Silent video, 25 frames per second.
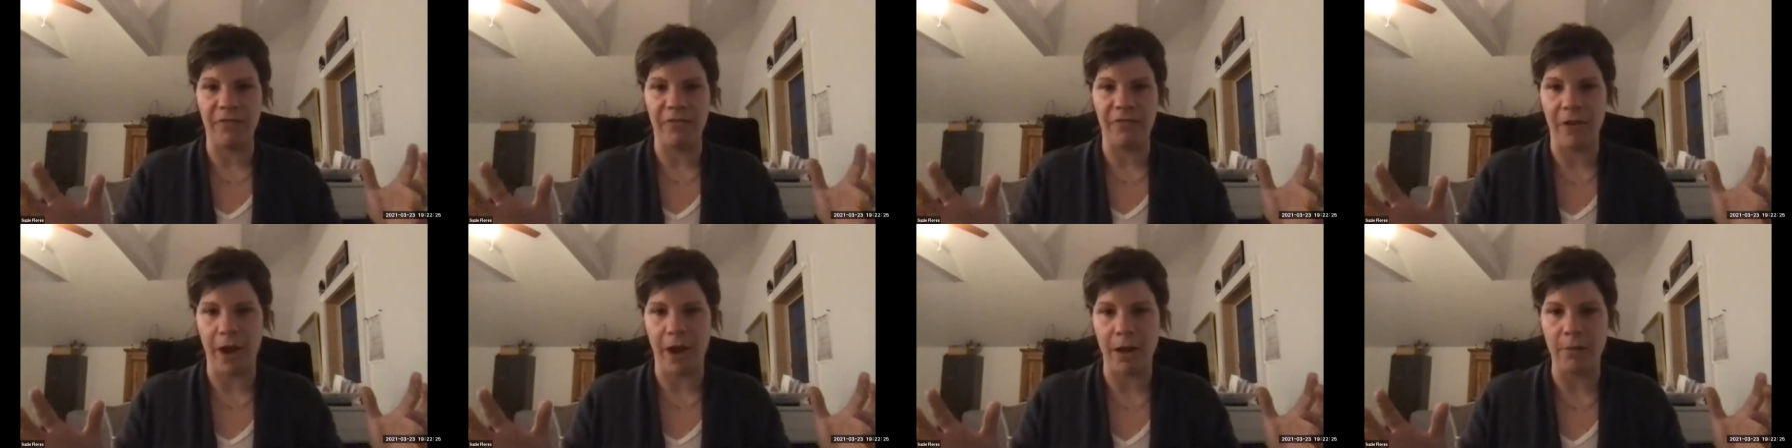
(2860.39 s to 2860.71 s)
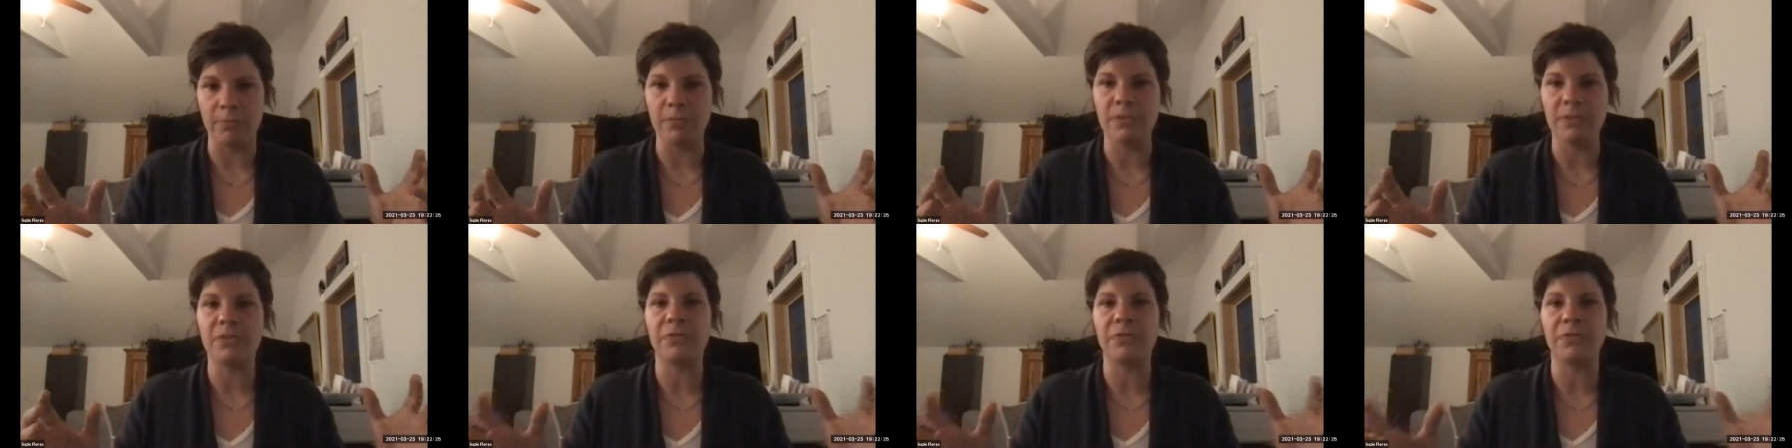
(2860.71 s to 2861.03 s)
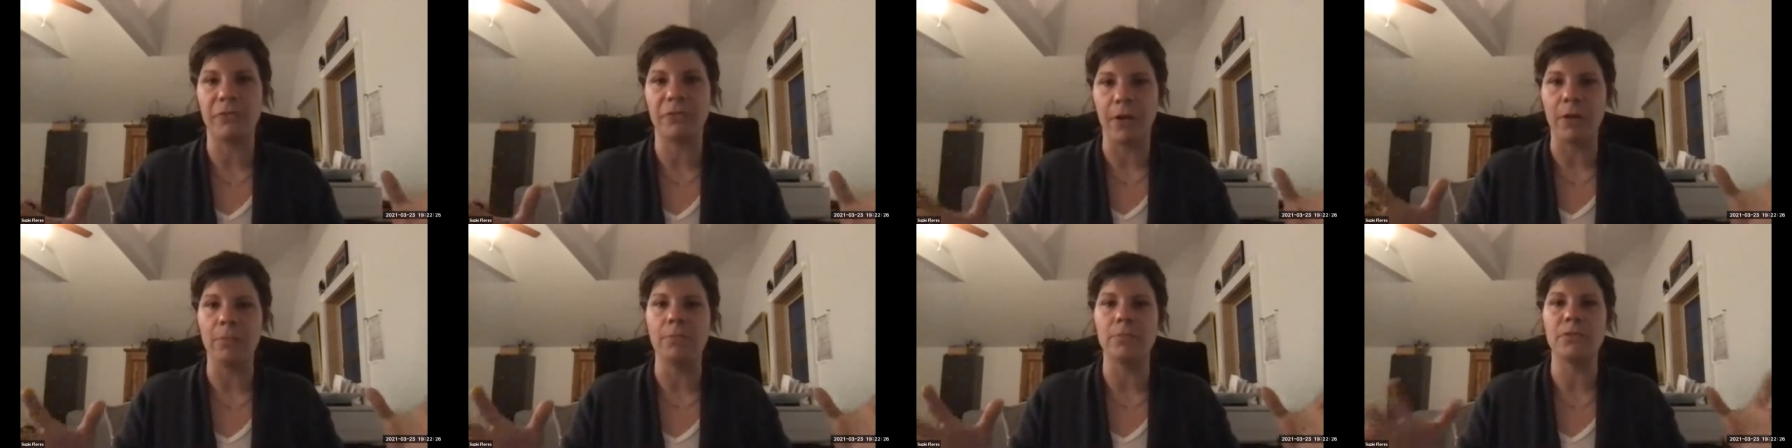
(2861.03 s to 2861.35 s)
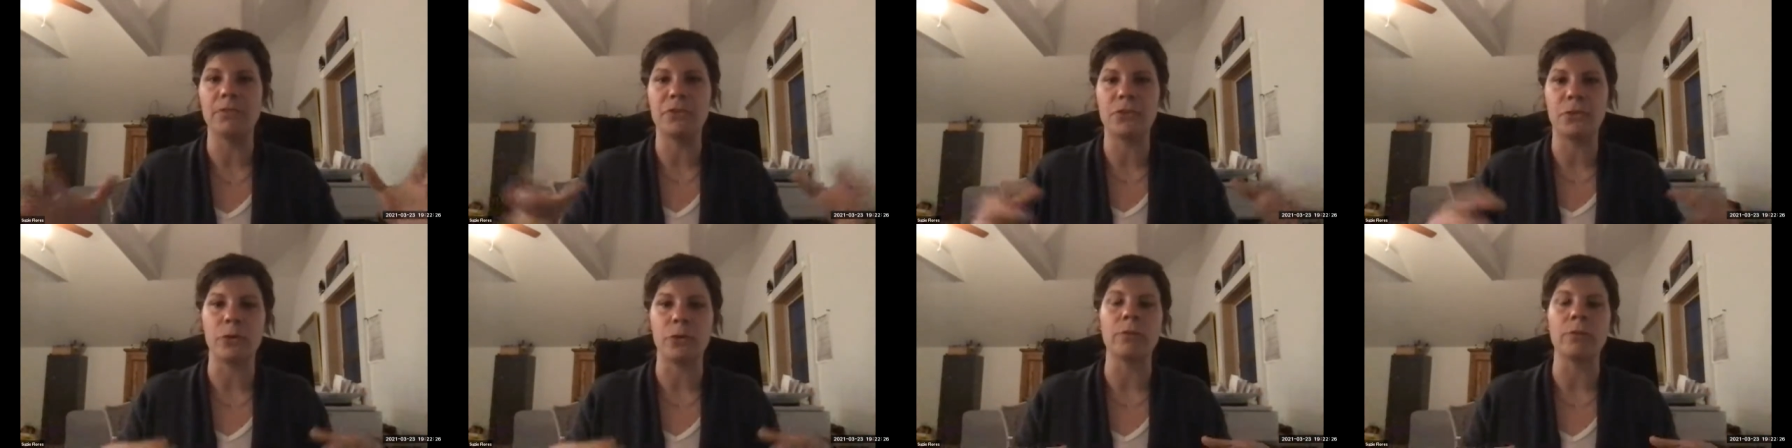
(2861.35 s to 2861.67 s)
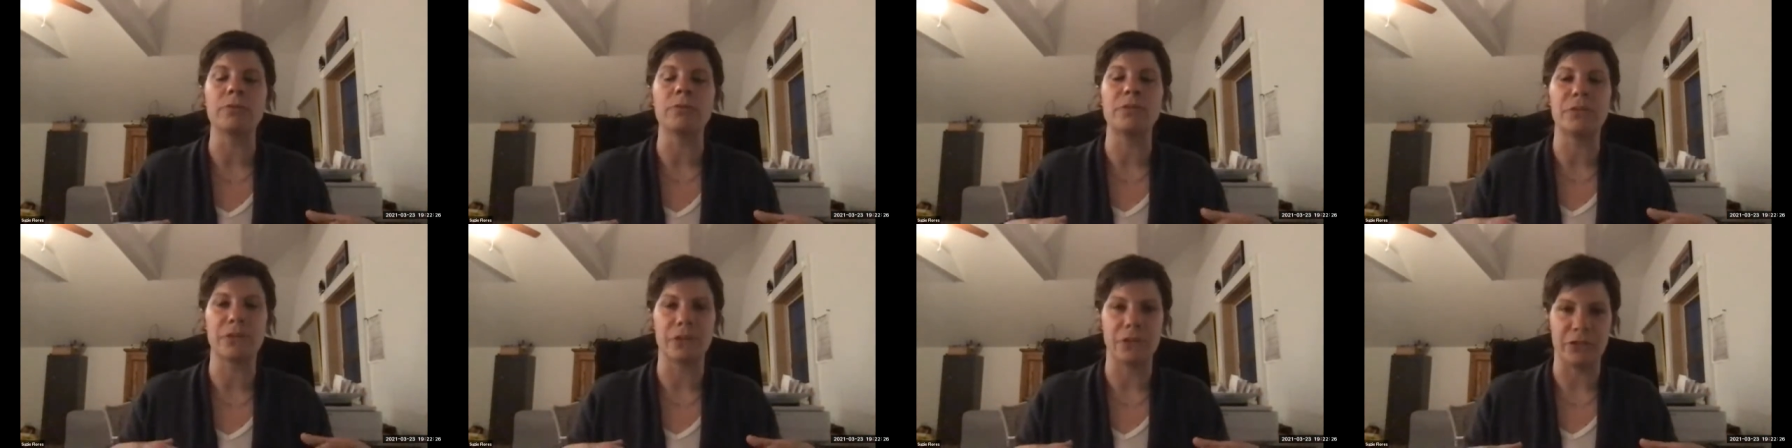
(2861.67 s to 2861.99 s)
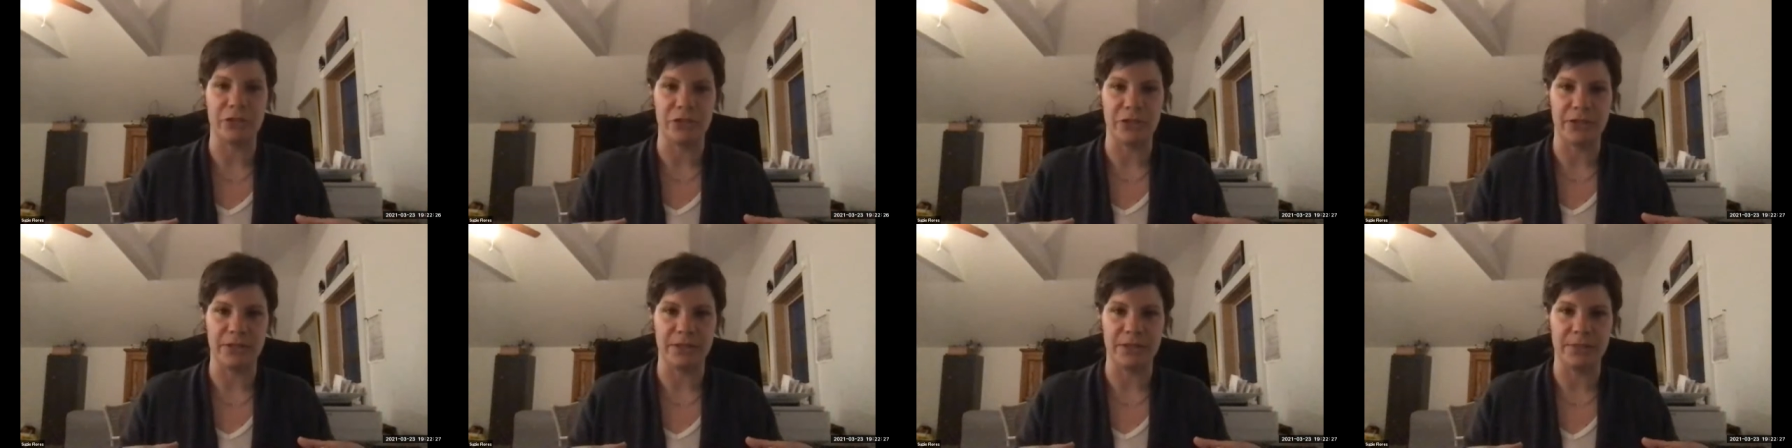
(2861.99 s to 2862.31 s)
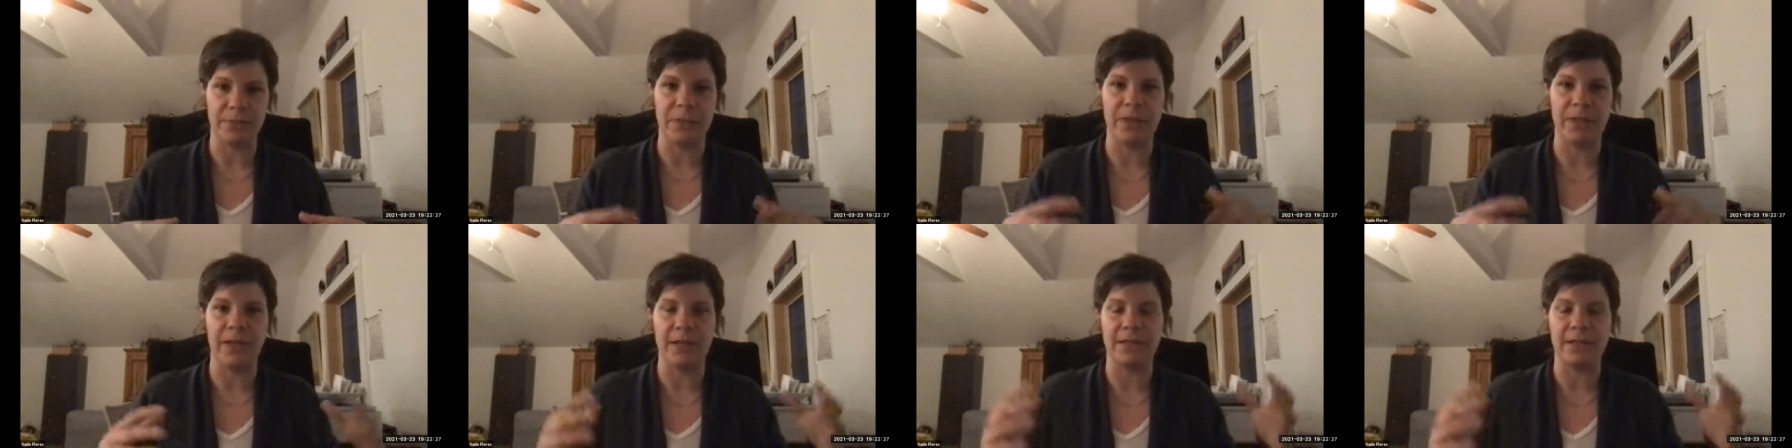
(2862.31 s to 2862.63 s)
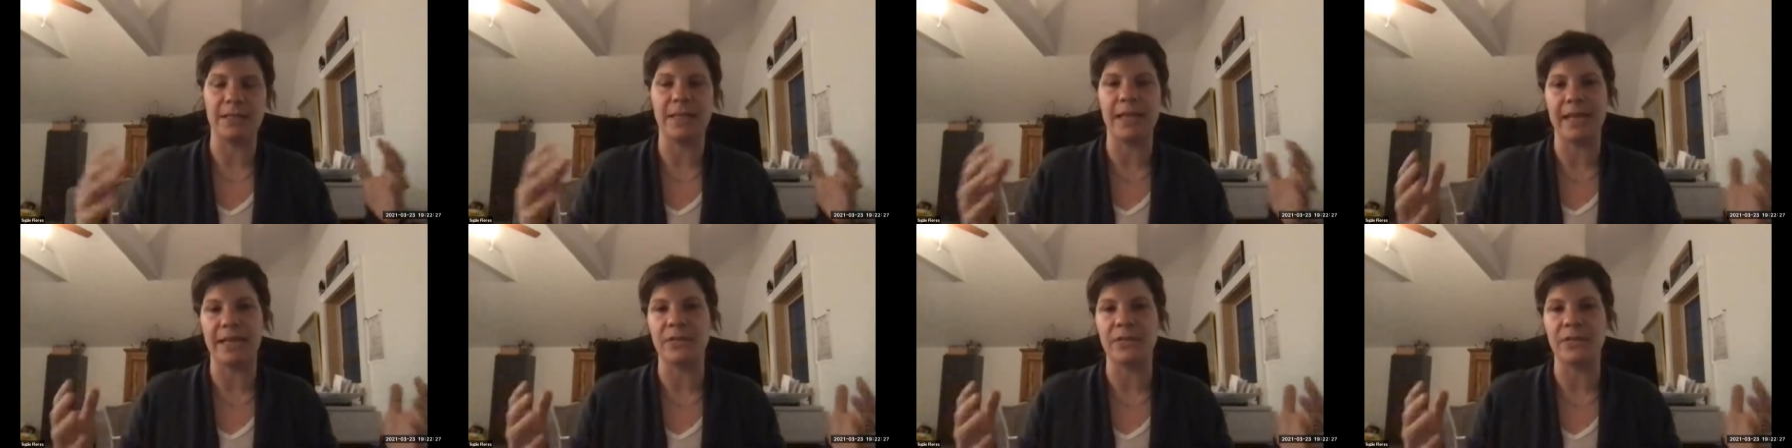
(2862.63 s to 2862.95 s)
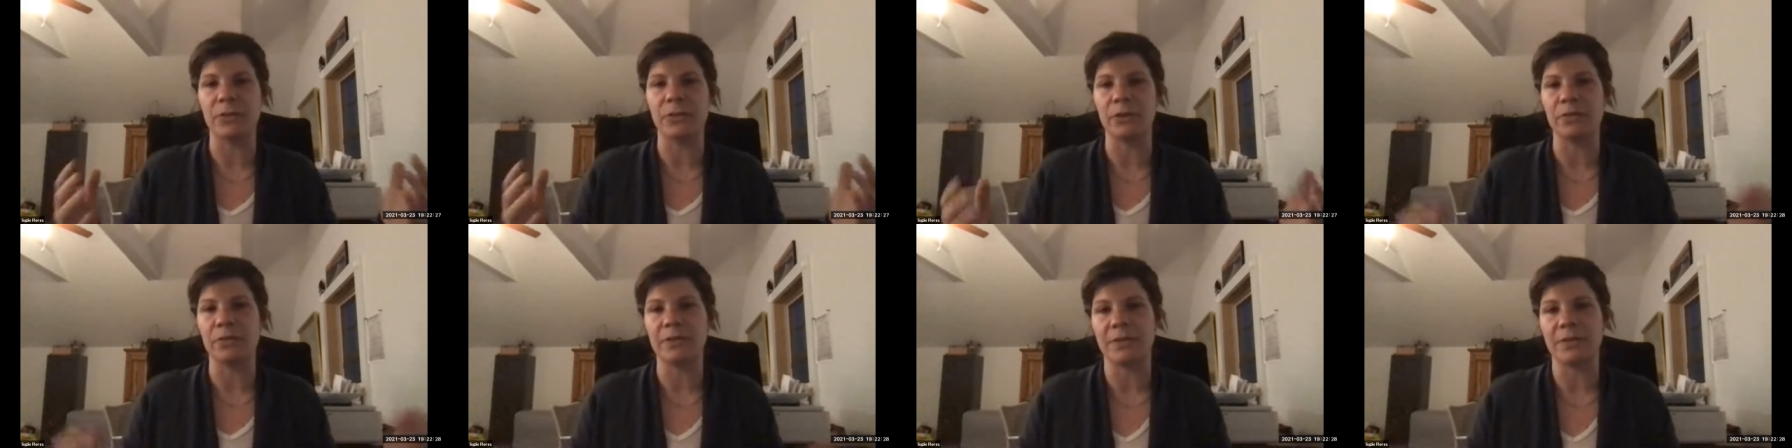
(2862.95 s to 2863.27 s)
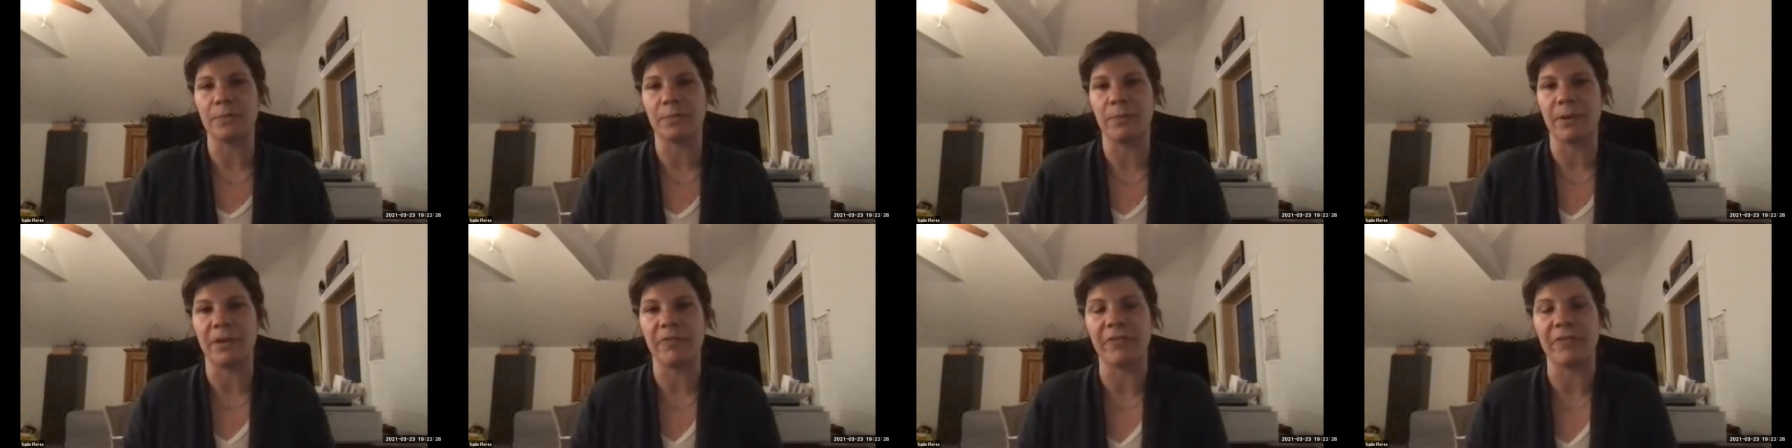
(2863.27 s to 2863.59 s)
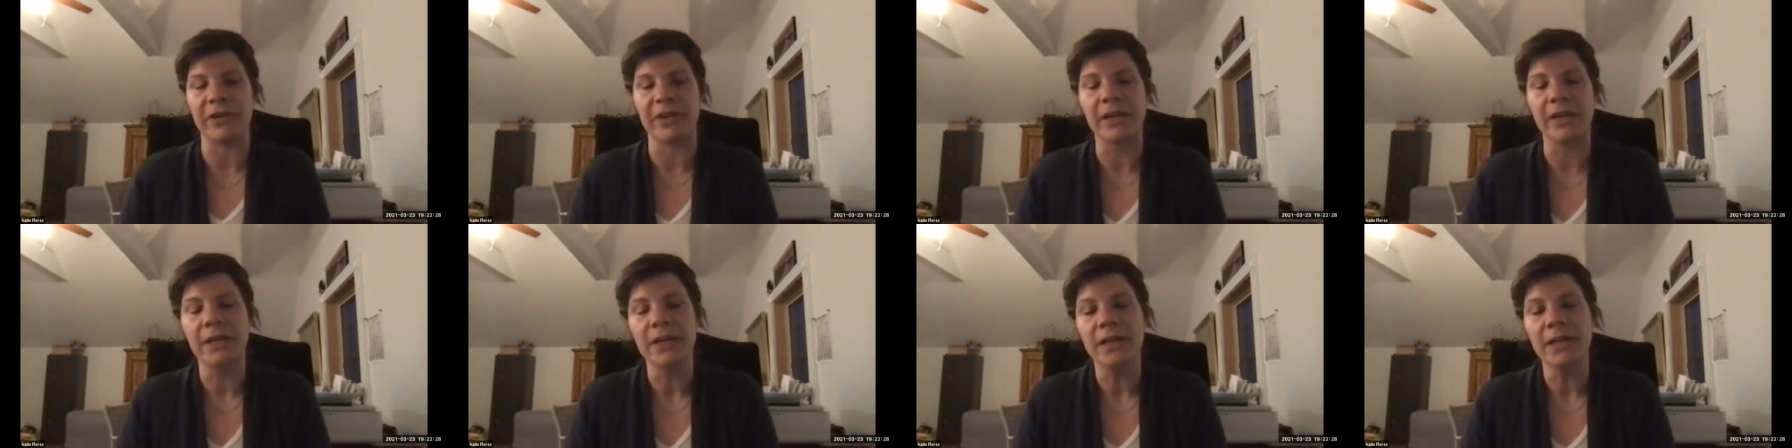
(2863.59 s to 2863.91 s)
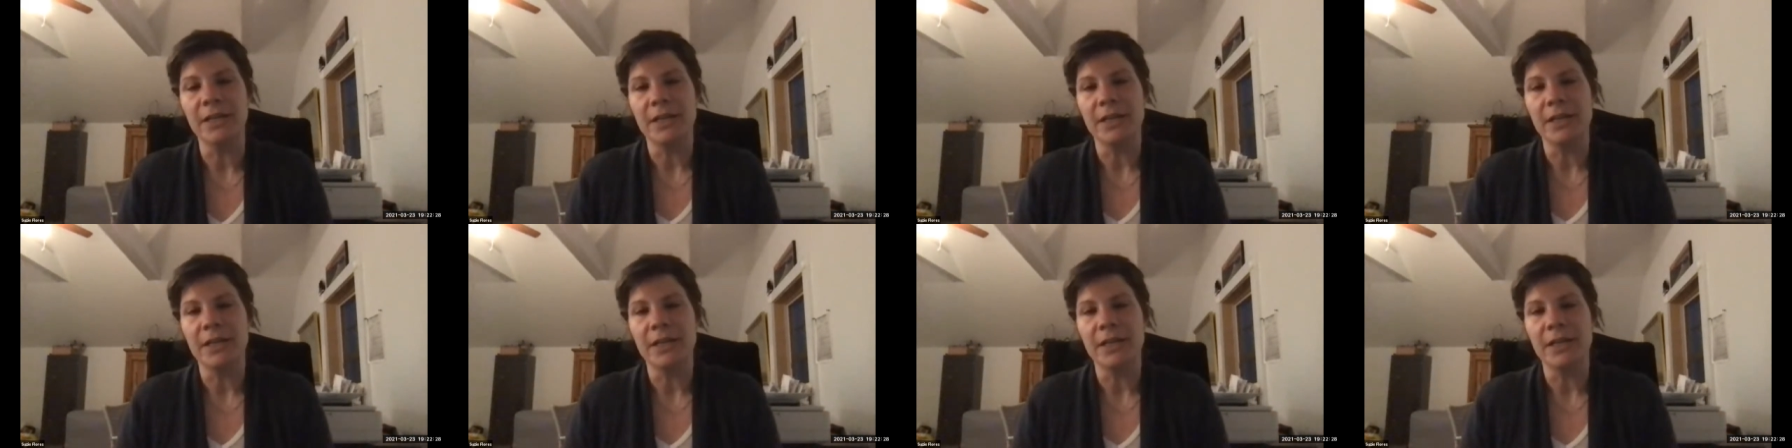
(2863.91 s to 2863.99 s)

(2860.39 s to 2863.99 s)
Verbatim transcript: farms from storm surges because they serve as a buffer.